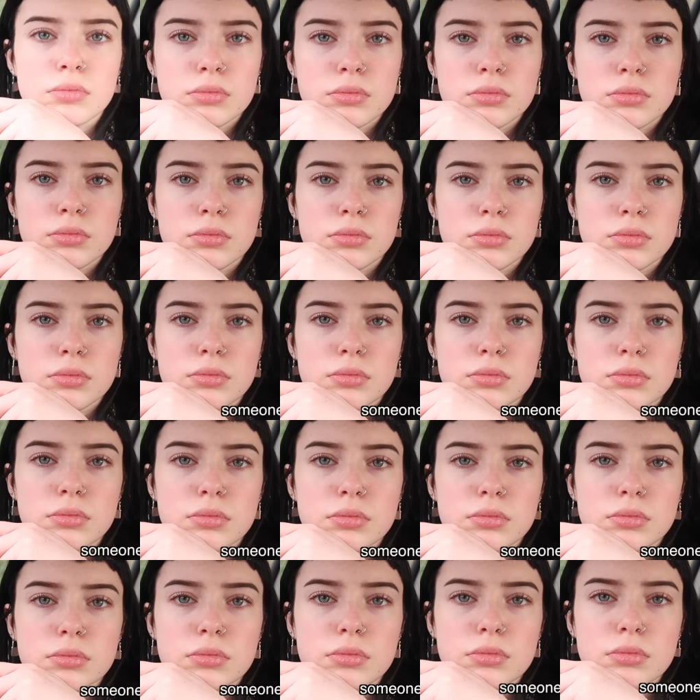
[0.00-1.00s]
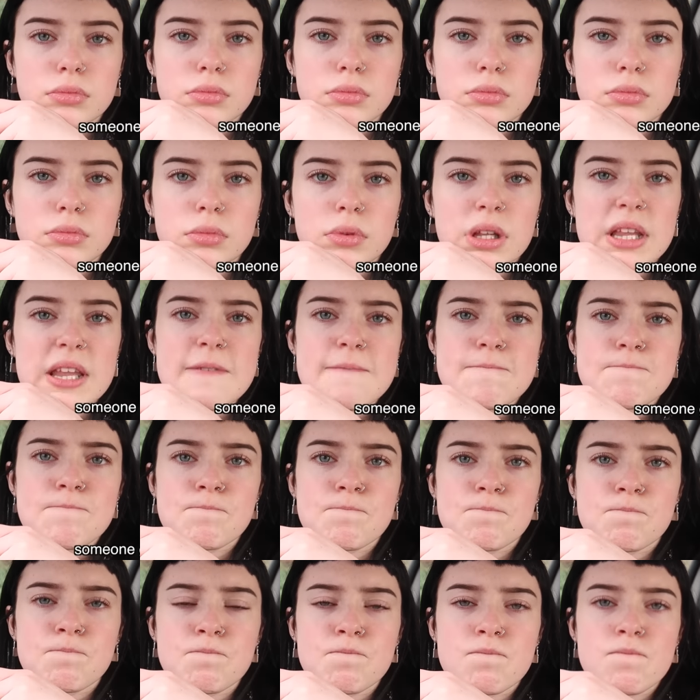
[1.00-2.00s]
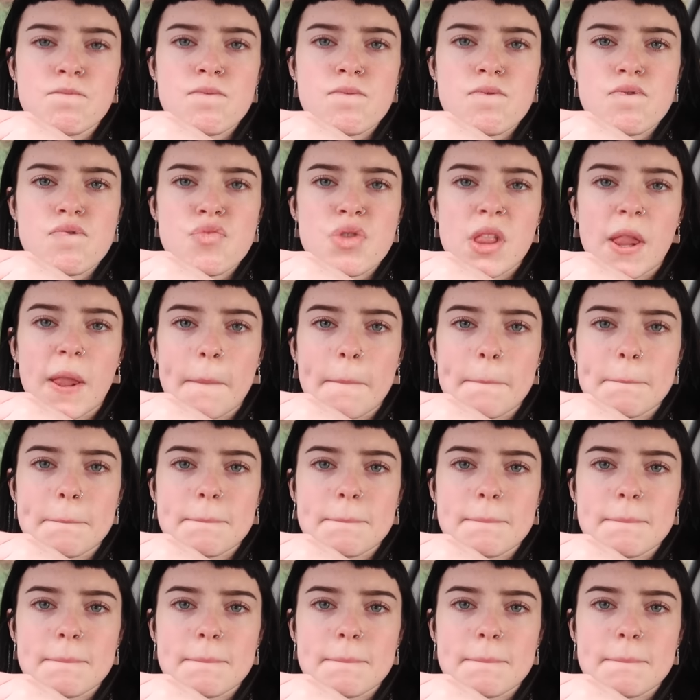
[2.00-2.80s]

Nobody speaks.